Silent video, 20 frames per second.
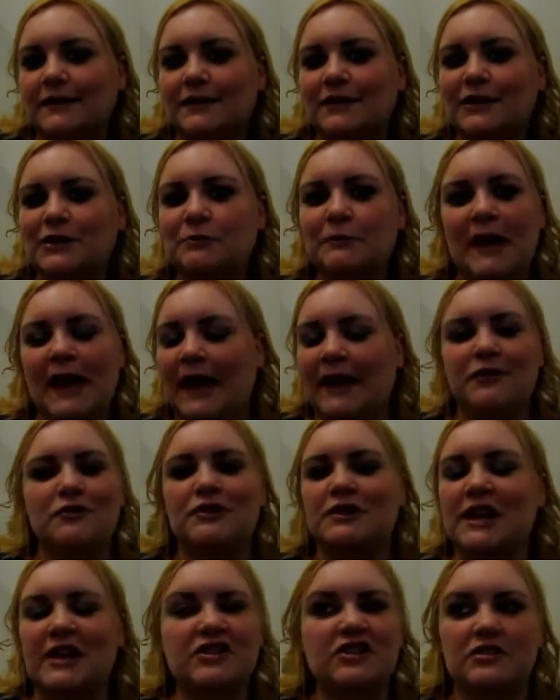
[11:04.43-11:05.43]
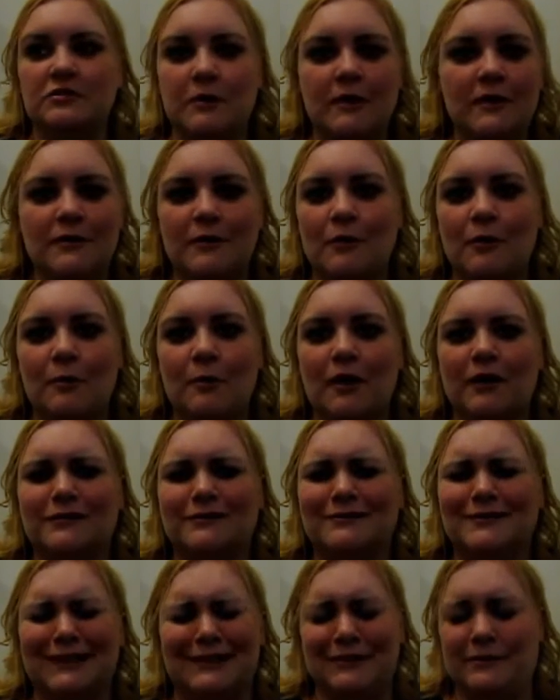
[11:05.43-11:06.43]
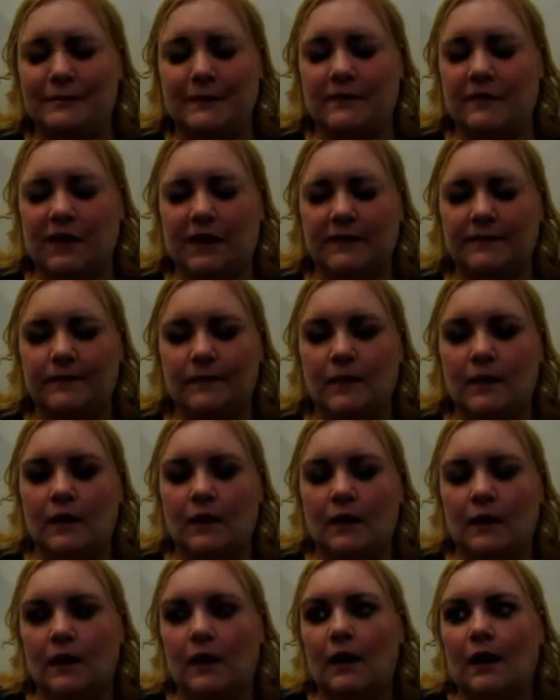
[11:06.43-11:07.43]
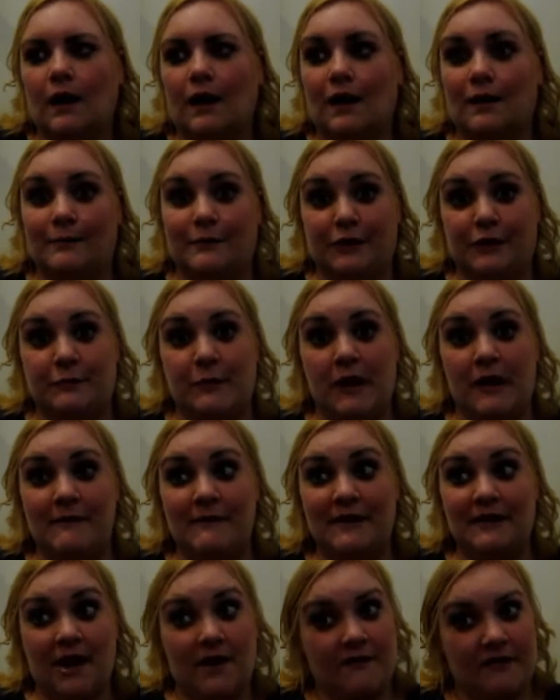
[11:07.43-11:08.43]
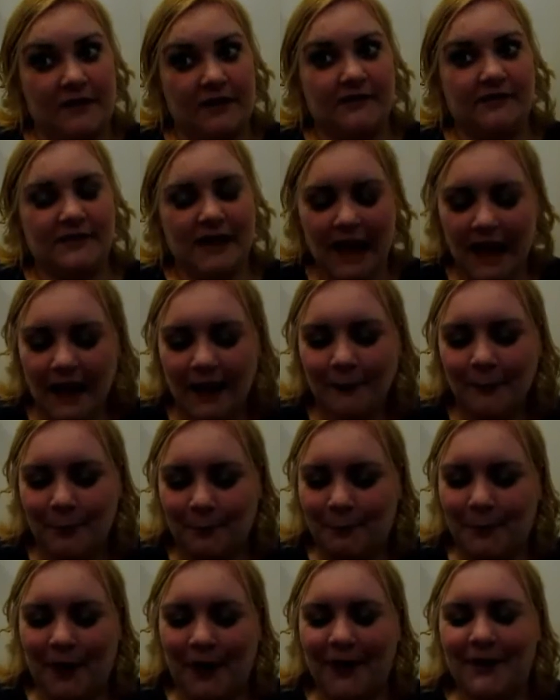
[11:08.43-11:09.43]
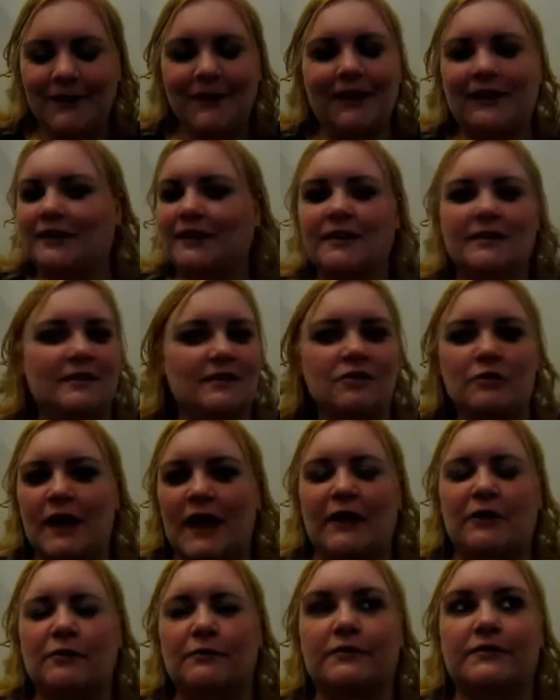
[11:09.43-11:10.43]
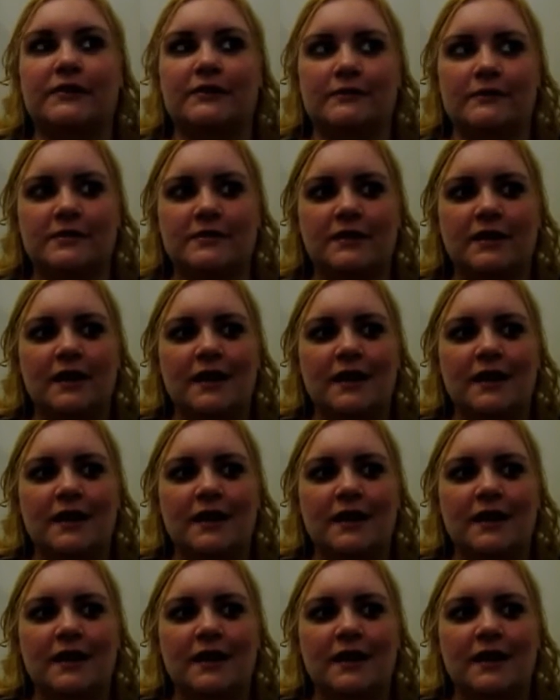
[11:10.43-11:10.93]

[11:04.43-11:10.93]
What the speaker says: You can't. You can actually swallow the whole bottle and you'd be fine. You'd probably have a nice nap, but like you can't overdose.